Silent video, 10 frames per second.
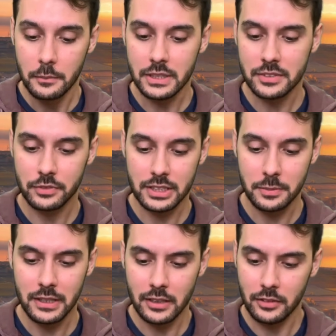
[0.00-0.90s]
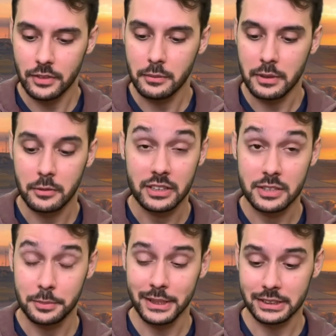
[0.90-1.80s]
Miss Frisby and her family were
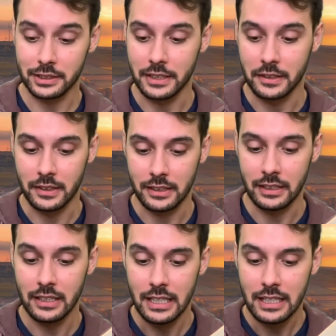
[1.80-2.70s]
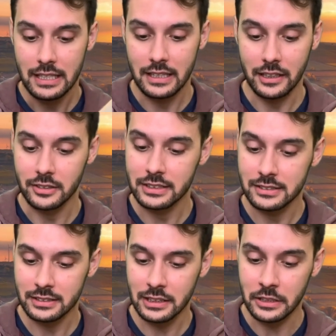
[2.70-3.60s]
especially lucky in the house
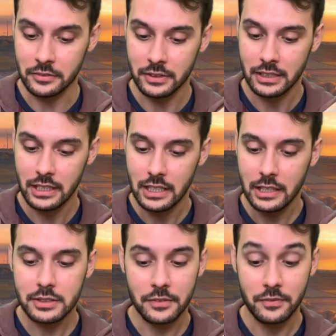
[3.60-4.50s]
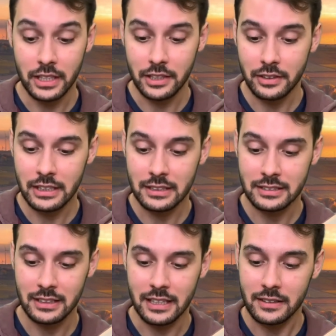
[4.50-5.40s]
itself. It was a very
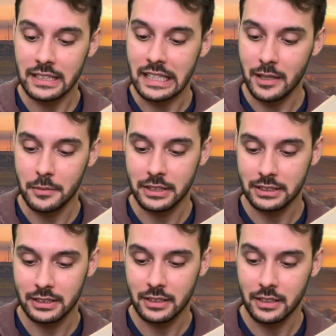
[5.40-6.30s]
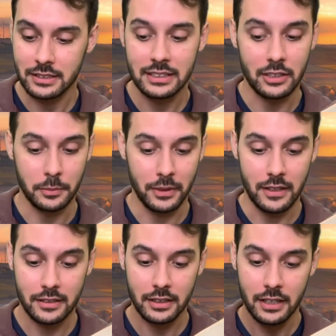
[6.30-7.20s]
slightly damaged cinder
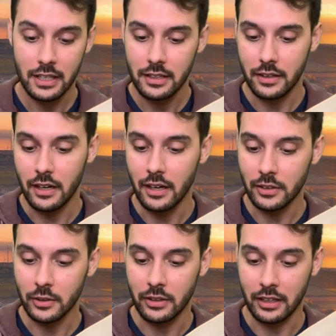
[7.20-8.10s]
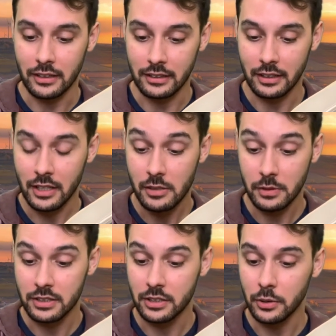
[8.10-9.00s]
block, the hollow kind,
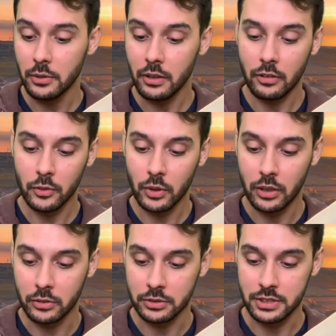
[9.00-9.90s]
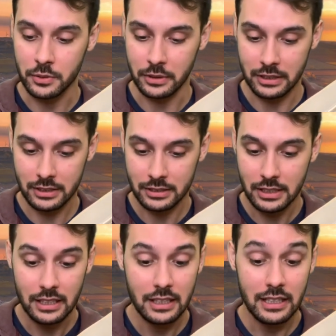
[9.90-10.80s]
with two oval holes through it.
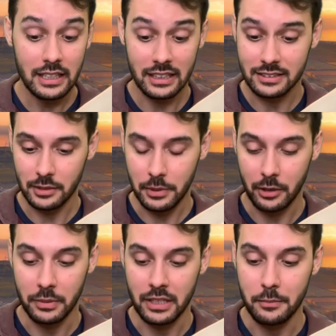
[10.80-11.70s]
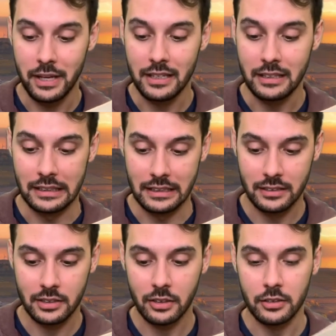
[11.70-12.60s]
It had somehow been abandoned in the
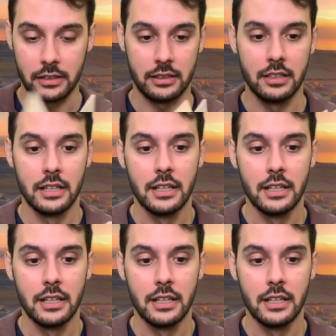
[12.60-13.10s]
garden